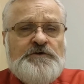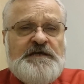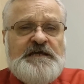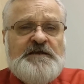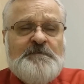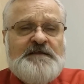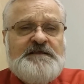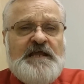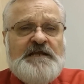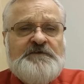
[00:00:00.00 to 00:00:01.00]
You can get them at
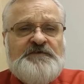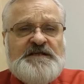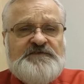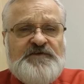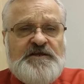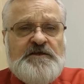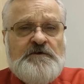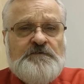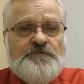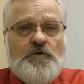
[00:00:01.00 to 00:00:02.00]
the end of this
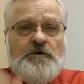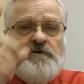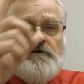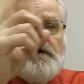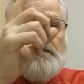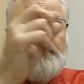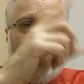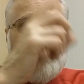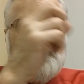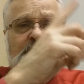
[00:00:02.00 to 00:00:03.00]
video, or you can
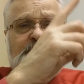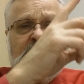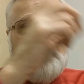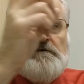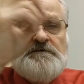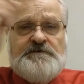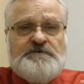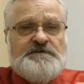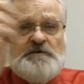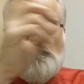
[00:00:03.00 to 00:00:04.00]
point up here
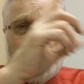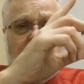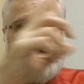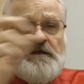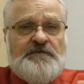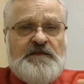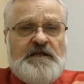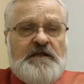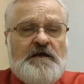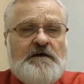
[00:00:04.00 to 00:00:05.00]
to somewhere in
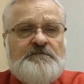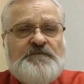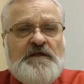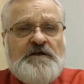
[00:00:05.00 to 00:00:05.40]
the uh,